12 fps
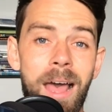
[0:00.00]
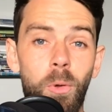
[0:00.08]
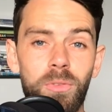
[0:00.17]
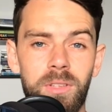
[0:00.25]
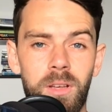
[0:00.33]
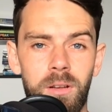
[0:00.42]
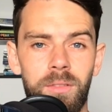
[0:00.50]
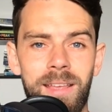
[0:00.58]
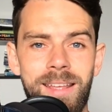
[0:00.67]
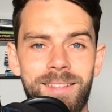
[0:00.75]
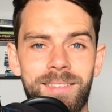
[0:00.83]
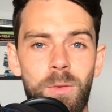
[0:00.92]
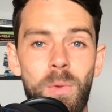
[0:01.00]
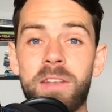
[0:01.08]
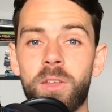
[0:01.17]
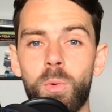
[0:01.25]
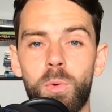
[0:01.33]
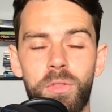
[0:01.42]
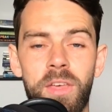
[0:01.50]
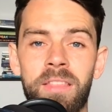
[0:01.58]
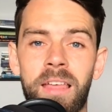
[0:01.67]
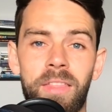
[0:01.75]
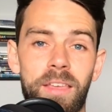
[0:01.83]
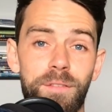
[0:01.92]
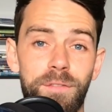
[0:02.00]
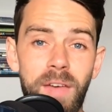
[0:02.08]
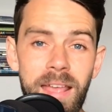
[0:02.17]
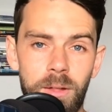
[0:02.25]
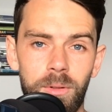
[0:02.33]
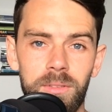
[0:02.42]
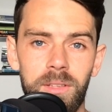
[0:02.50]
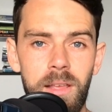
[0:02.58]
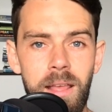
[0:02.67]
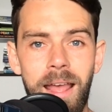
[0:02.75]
outside of their eating window will think that they've failed